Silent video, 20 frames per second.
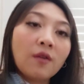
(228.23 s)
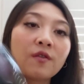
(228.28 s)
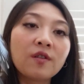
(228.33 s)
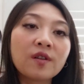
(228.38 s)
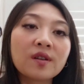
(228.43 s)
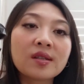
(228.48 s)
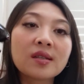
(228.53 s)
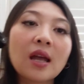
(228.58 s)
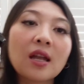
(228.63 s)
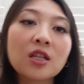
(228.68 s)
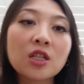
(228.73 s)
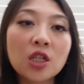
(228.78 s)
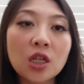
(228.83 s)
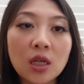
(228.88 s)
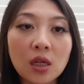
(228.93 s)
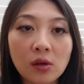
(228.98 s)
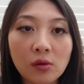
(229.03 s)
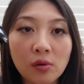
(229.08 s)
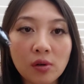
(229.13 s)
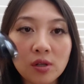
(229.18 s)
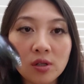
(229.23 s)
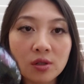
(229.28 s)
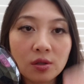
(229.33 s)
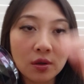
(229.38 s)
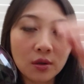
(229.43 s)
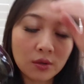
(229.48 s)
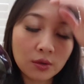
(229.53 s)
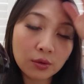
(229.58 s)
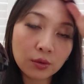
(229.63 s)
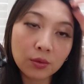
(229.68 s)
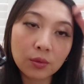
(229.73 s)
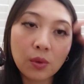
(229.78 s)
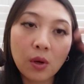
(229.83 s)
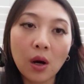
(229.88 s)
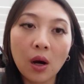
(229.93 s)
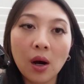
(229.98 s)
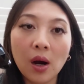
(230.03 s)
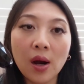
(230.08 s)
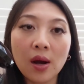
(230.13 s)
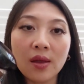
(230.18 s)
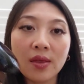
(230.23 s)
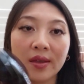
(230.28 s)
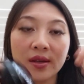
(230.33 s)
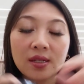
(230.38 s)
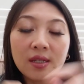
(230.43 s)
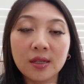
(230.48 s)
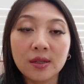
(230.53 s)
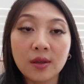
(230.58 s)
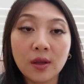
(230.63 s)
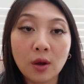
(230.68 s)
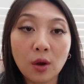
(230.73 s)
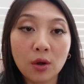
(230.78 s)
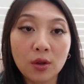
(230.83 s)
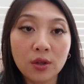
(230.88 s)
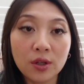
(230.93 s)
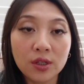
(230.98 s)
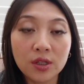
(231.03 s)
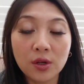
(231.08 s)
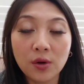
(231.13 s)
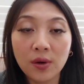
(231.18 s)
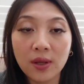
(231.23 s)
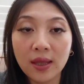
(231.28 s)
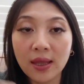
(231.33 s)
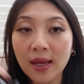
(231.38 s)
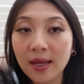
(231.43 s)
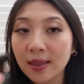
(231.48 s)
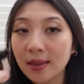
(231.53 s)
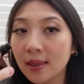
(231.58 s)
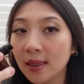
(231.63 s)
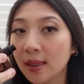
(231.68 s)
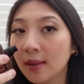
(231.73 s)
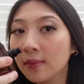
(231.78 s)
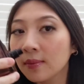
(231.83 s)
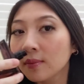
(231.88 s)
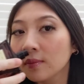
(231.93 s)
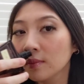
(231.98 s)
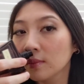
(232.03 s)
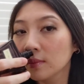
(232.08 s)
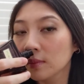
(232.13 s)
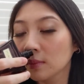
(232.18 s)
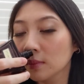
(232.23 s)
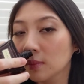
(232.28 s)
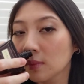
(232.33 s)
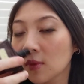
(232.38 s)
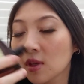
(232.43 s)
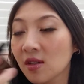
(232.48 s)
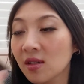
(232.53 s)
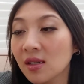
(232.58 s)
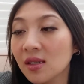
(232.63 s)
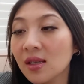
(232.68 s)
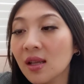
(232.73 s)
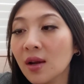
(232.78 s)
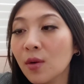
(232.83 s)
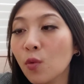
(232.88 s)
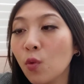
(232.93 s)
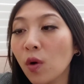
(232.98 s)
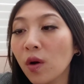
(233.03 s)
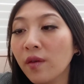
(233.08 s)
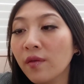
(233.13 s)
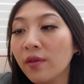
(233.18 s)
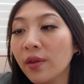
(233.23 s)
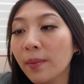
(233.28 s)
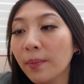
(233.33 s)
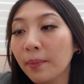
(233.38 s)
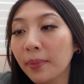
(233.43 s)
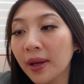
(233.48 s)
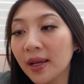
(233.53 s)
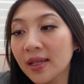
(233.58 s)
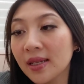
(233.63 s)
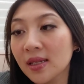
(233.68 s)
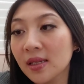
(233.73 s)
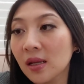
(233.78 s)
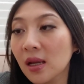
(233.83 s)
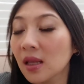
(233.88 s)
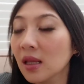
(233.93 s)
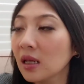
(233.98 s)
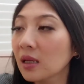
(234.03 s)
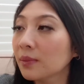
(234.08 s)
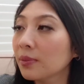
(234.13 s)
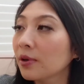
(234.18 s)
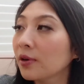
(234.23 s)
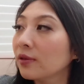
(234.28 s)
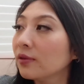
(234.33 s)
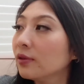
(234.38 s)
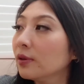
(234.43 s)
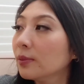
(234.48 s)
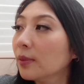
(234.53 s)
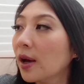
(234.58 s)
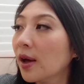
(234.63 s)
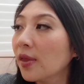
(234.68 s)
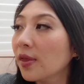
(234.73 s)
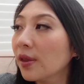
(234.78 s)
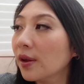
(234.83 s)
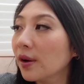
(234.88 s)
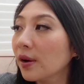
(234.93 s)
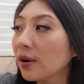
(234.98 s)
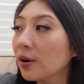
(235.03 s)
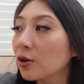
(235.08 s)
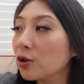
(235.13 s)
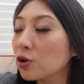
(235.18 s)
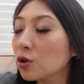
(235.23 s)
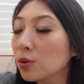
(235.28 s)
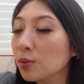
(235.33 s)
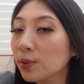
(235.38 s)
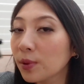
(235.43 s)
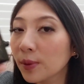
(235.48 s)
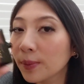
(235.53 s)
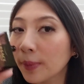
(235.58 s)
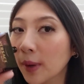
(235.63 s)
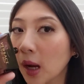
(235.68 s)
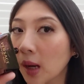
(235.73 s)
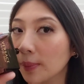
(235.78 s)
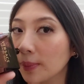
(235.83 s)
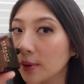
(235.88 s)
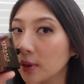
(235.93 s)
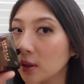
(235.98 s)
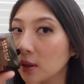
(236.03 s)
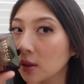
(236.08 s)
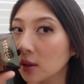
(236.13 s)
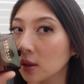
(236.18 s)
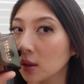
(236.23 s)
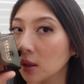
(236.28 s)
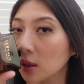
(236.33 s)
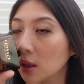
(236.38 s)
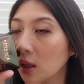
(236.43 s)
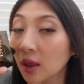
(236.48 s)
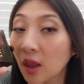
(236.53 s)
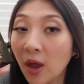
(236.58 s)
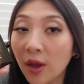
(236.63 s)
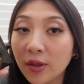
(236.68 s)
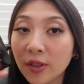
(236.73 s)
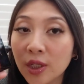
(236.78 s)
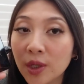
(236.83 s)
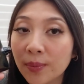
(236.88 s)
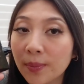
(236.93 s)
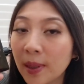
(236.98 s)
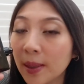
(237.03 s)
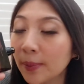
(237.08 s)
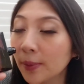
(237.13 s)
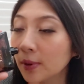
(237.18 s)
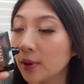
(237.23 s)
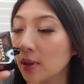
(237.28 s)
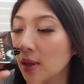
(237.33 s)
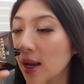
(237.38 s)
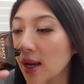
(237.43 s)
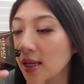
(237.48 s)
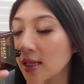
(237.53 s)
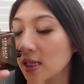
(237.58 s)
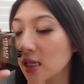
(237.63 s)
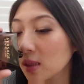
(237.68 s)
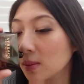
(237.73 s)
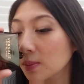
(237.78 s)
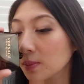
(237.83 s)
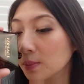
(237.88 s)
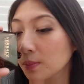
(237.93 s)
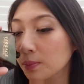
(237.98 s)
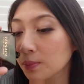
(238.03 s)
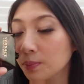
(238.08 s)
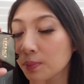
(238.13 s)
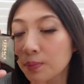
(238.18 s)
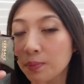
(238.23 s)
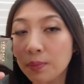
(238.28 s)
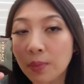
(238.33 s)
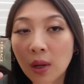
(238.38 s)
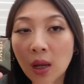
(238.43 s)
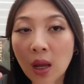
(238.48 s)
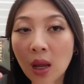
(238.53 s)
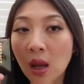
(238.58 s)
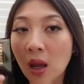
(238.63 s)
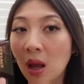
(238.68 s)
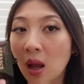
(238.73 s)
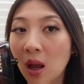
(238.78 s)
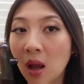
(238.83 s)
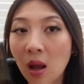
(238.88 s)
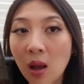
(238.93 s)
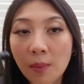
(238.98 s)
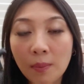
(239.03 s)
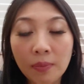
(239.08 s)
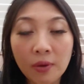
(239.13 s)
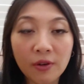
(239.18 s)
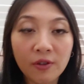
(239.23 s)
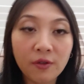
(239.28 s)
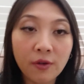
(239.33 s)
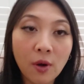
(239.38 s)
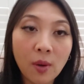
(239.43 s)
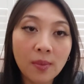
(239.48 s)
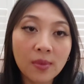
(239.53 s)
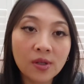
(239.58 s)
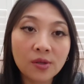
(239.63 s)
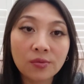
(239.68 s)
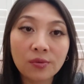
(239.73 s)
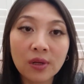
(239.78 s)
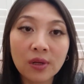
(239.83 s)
Versace Crystal Noir. This is the eau de toilette. This is like one of the best selling perfume out there. Super popular. Lots of people likes it. Performs